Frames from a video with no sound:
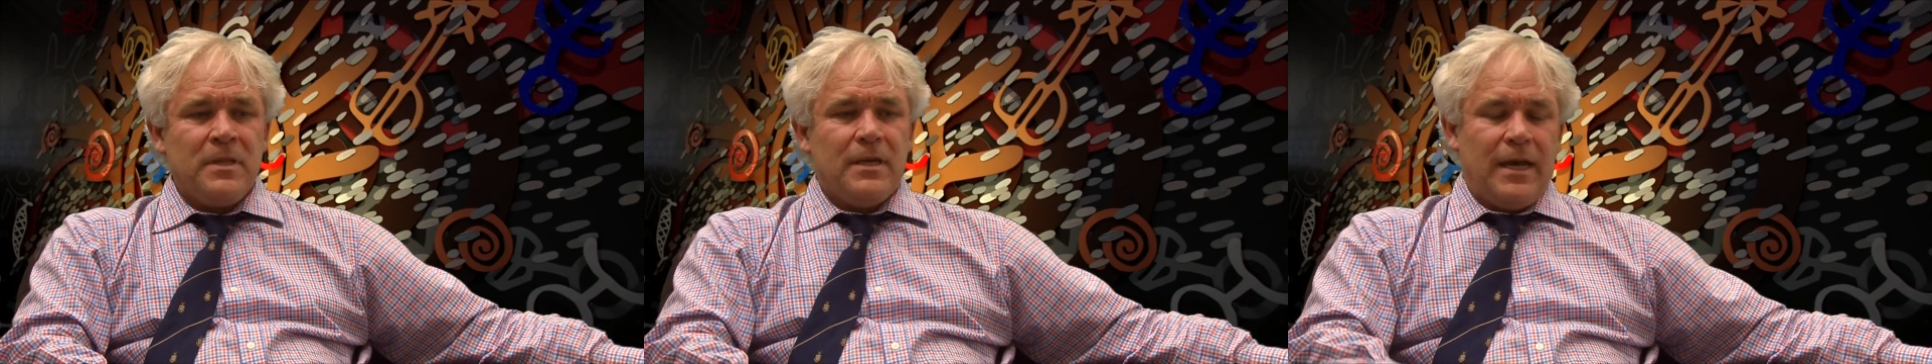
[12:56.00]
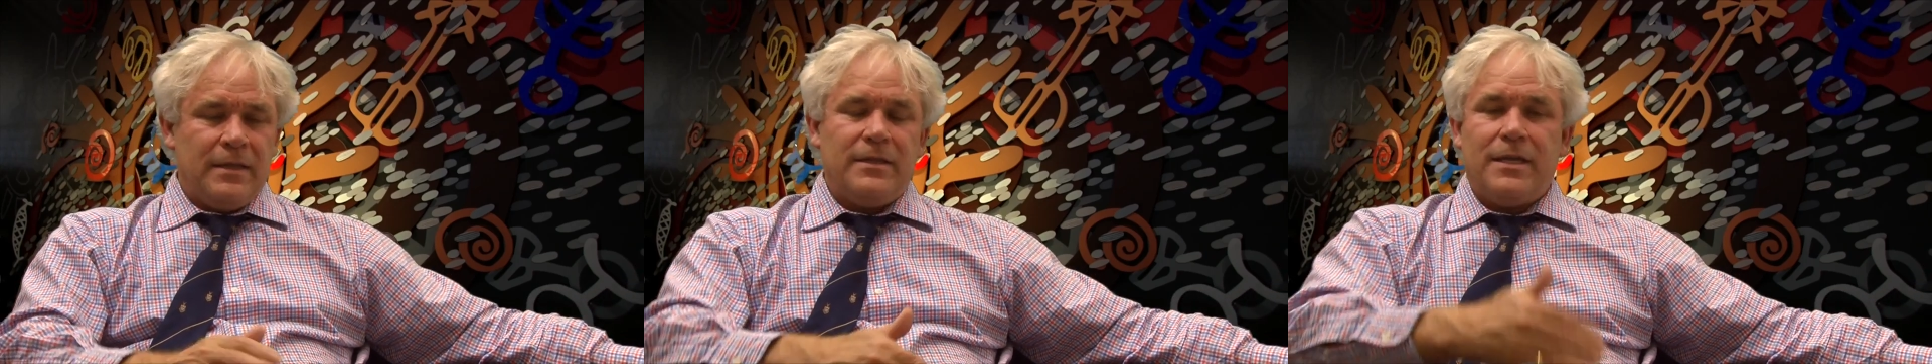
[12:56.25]

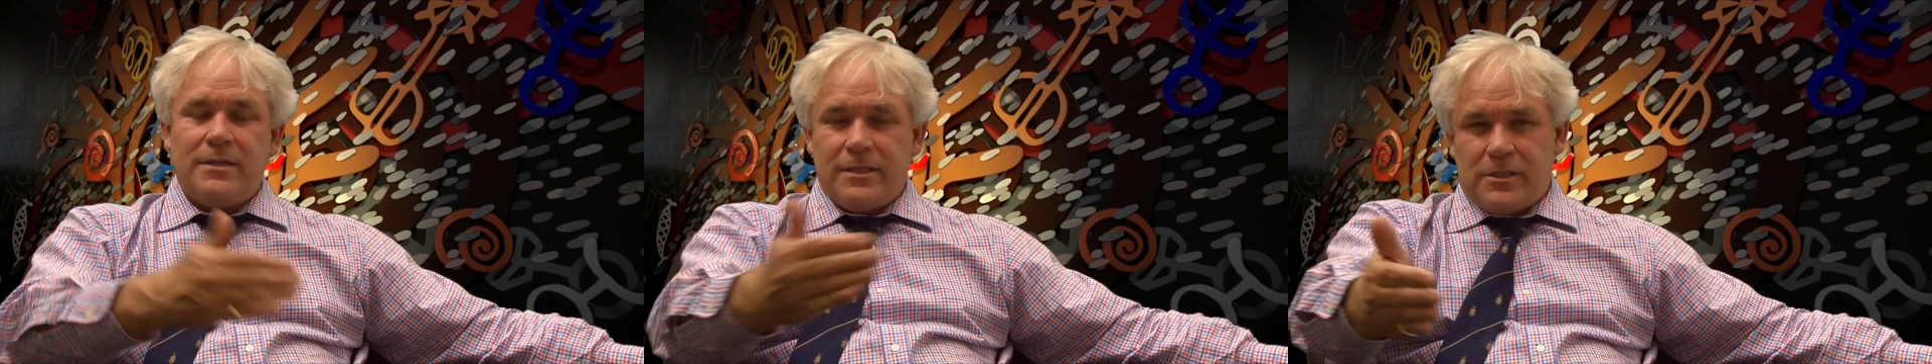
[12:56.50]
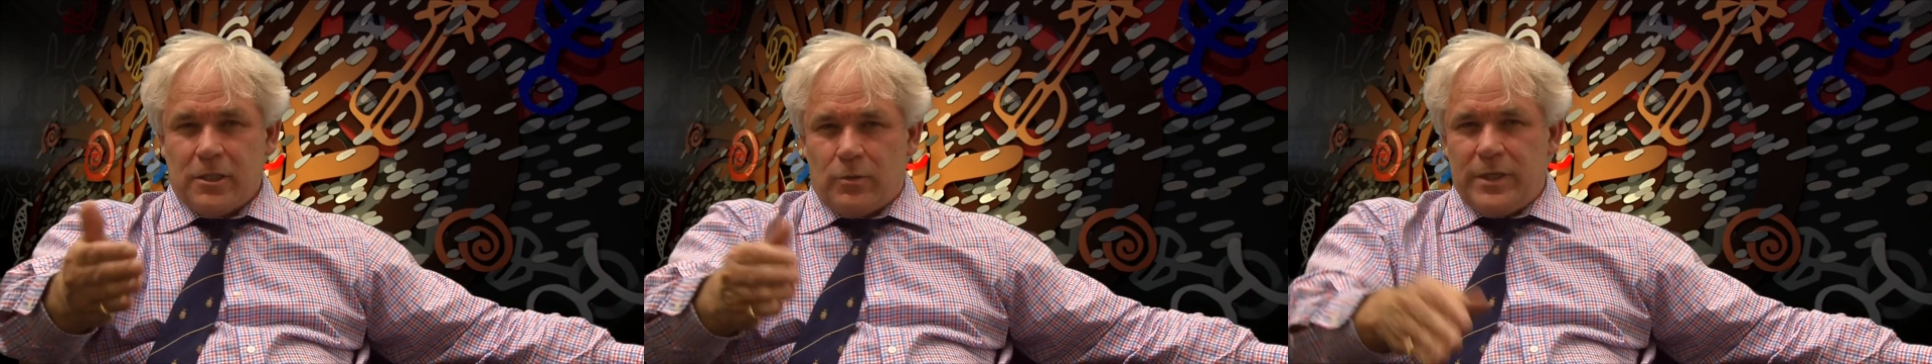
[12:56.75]
And then there's
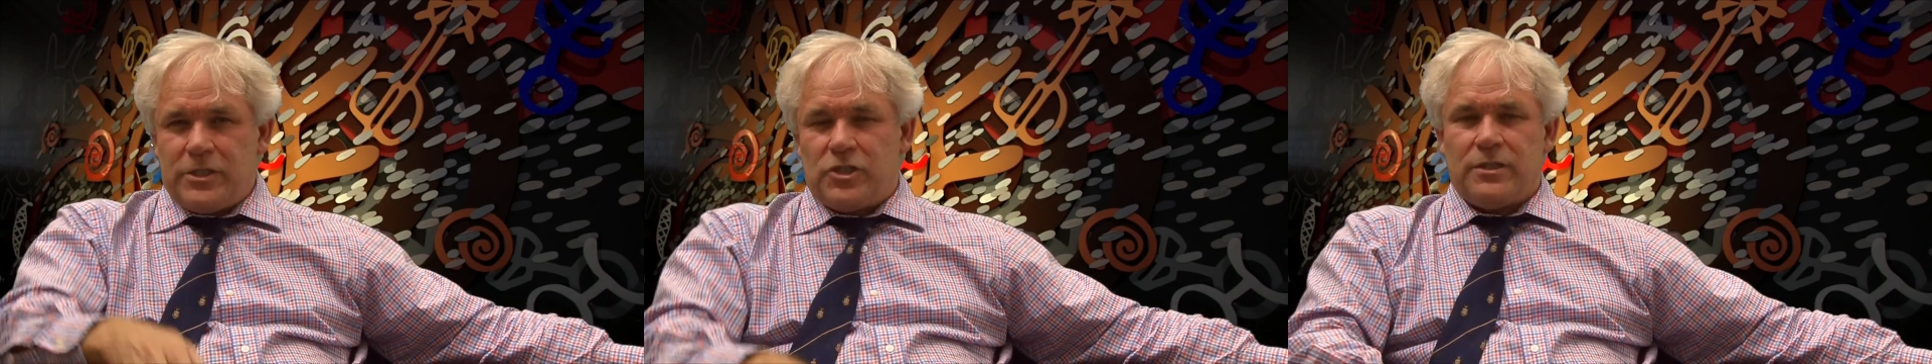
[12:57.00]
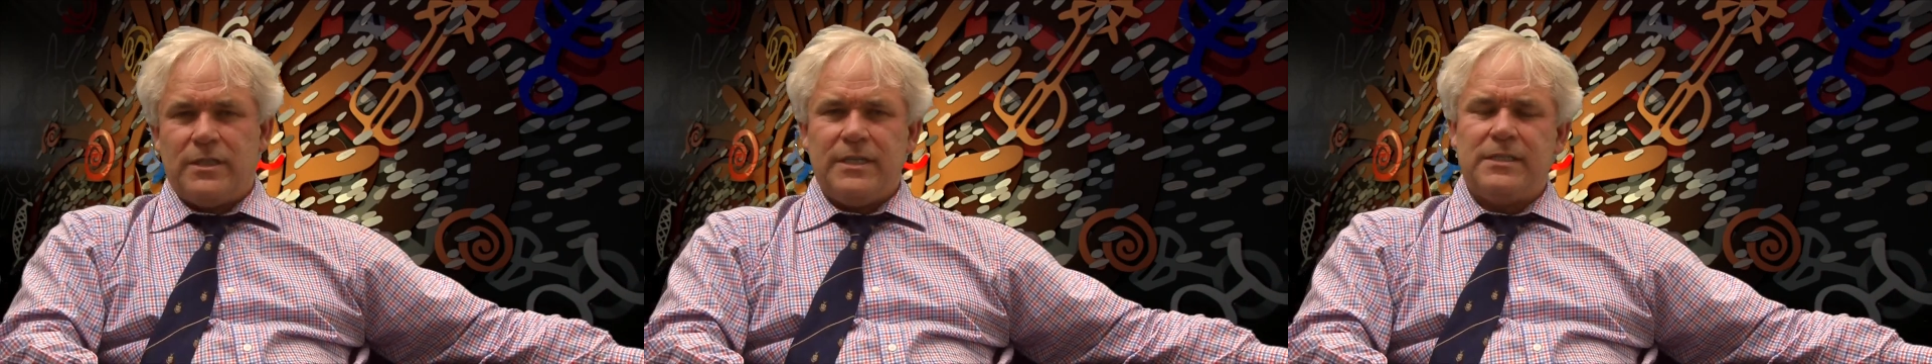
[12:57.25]
the
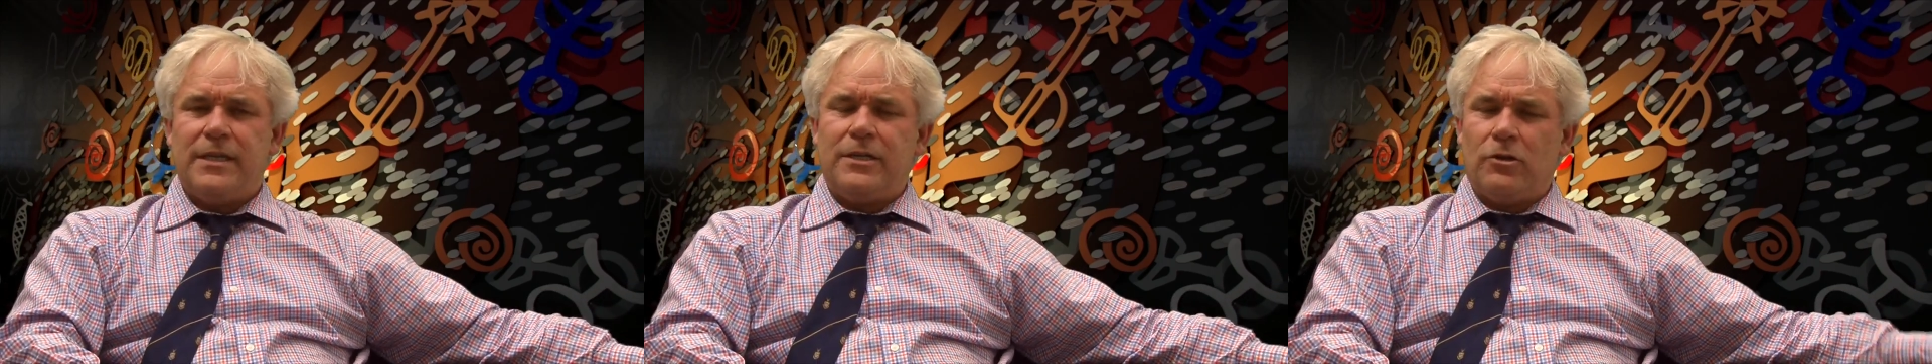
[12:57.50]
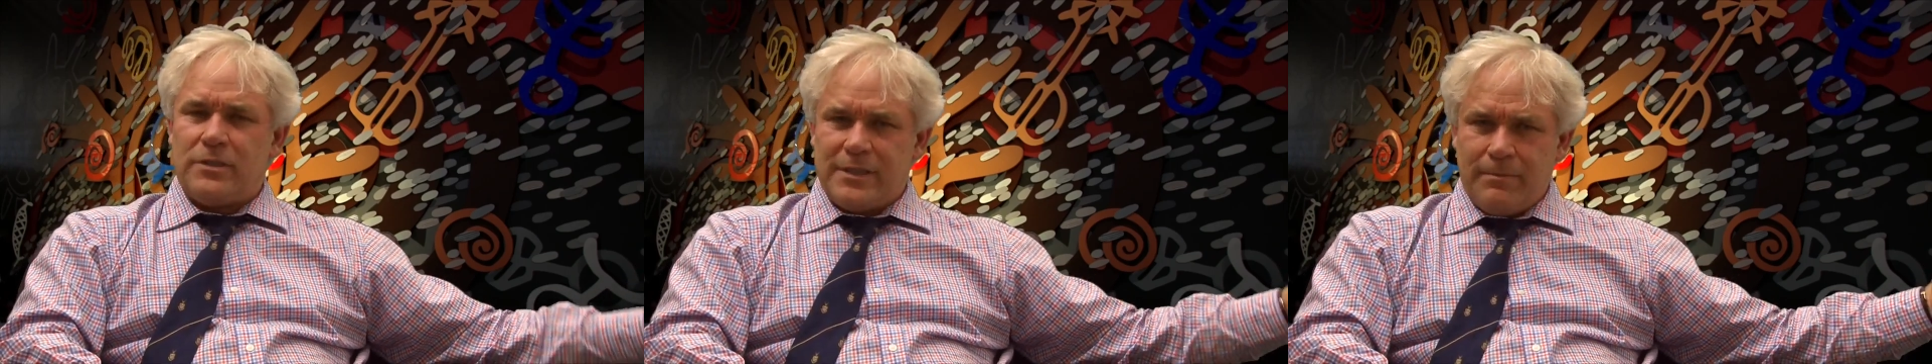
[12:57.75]
question, is there
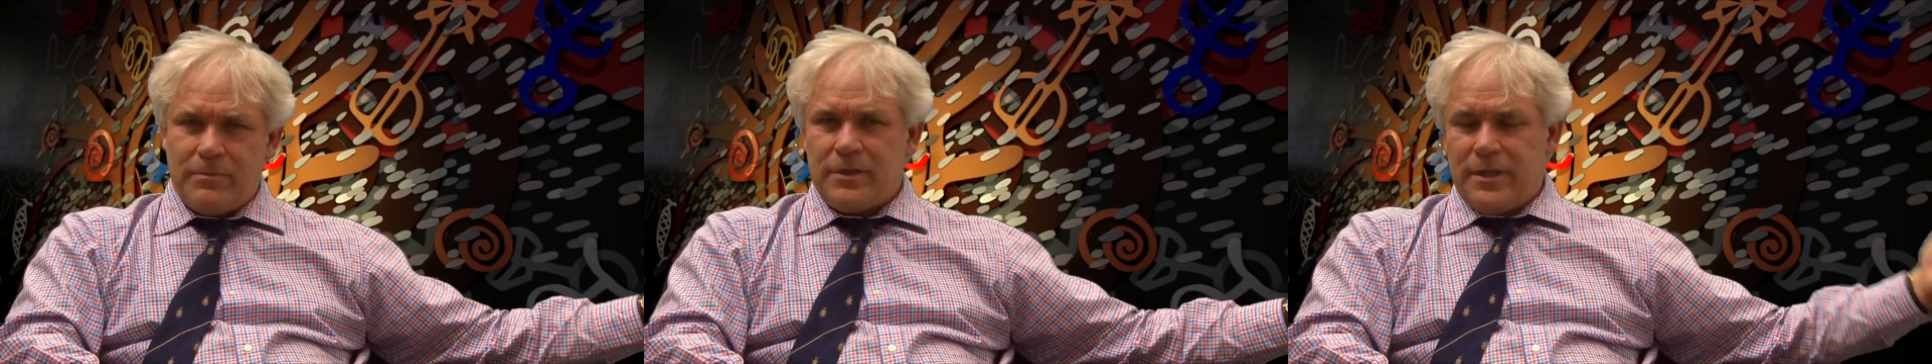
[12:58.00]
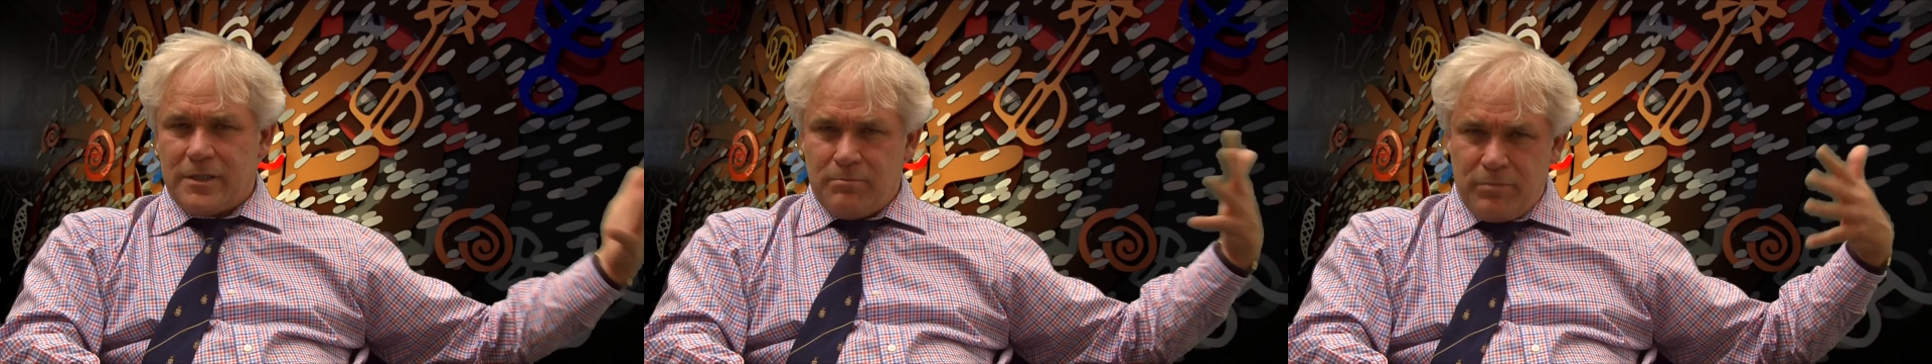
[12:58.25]
not something
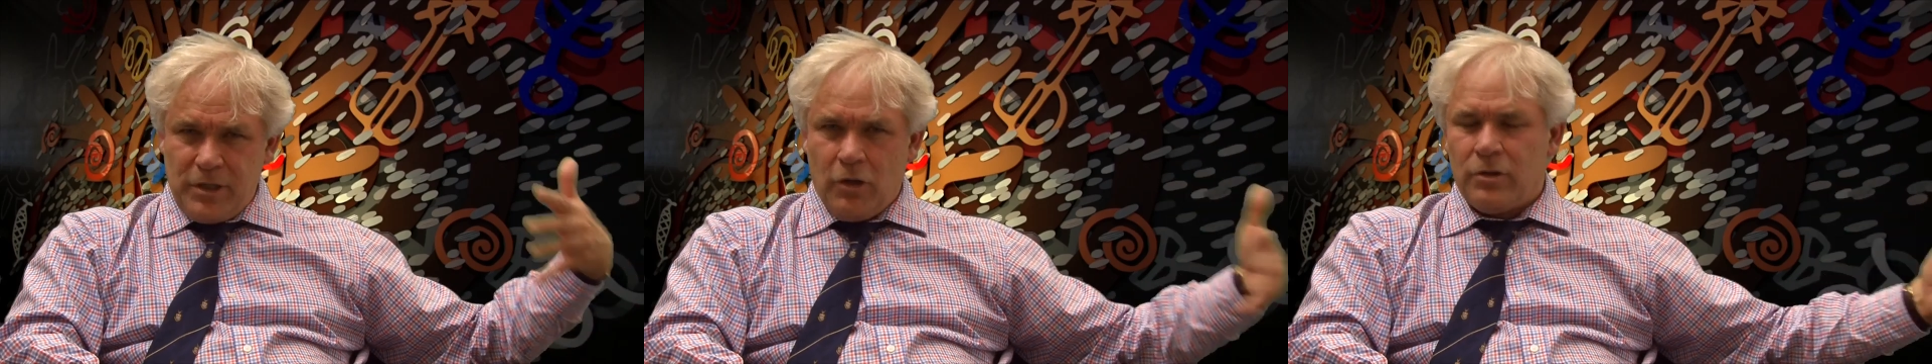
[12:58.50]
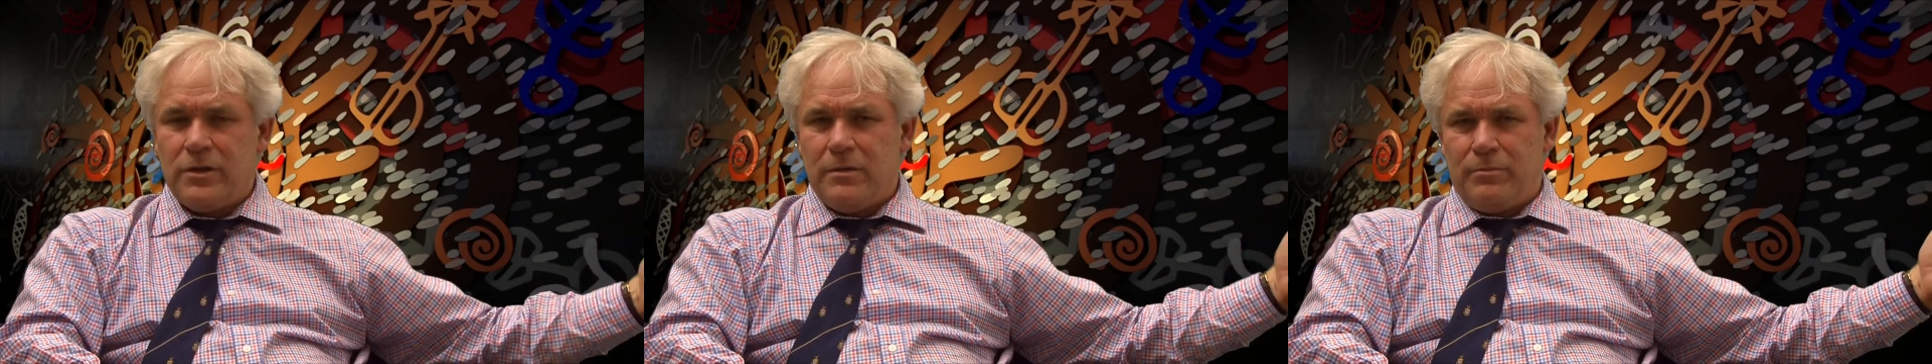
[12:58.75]
that's
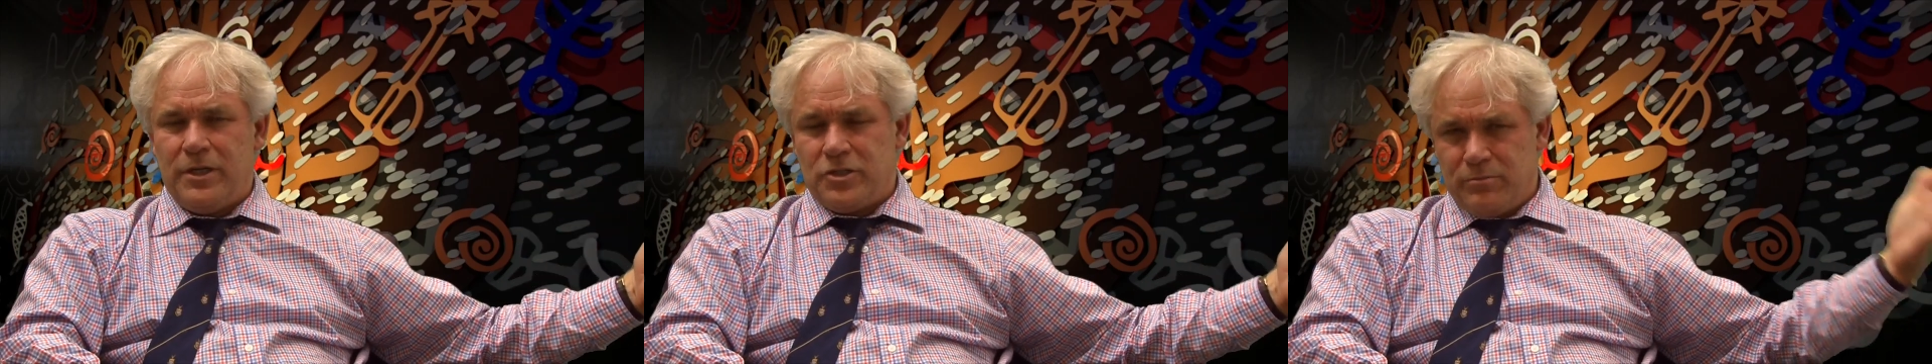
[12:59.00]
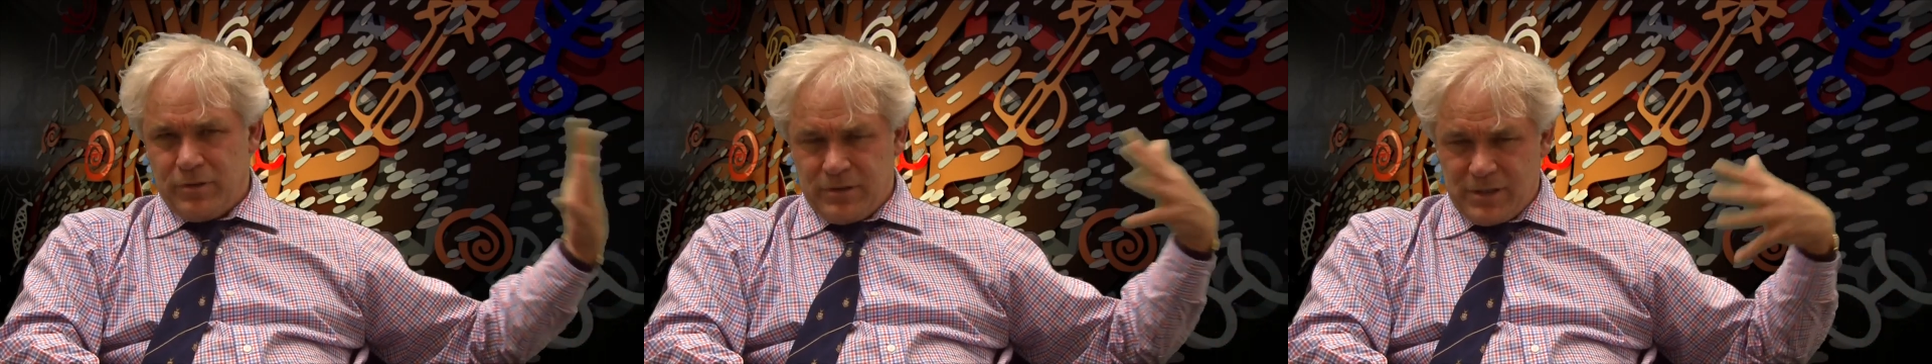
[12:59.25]
beyond the pleasure
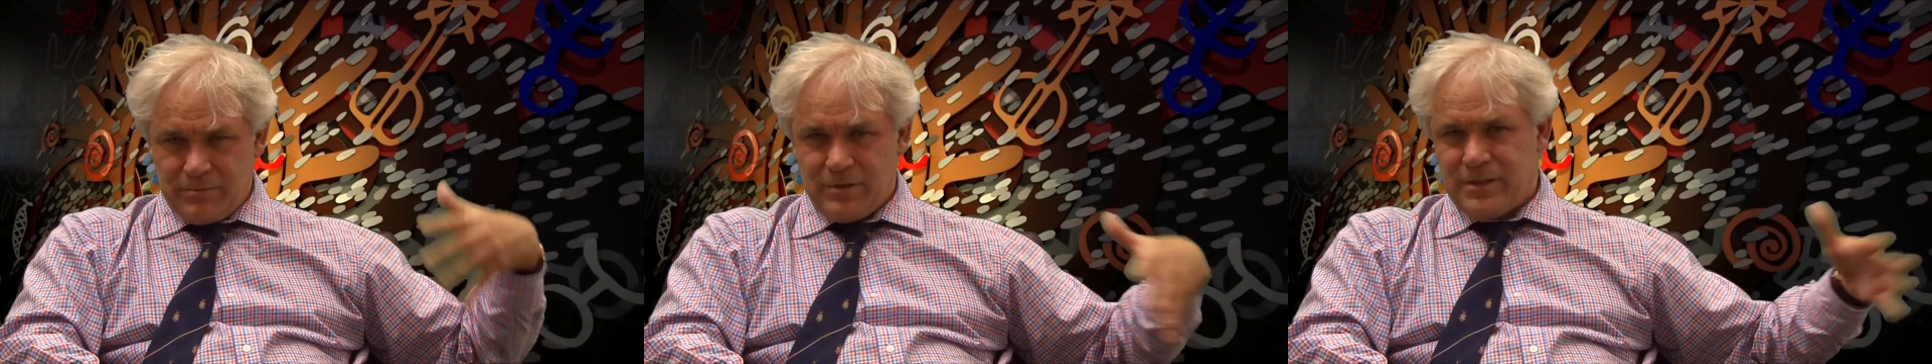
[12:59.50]
principle?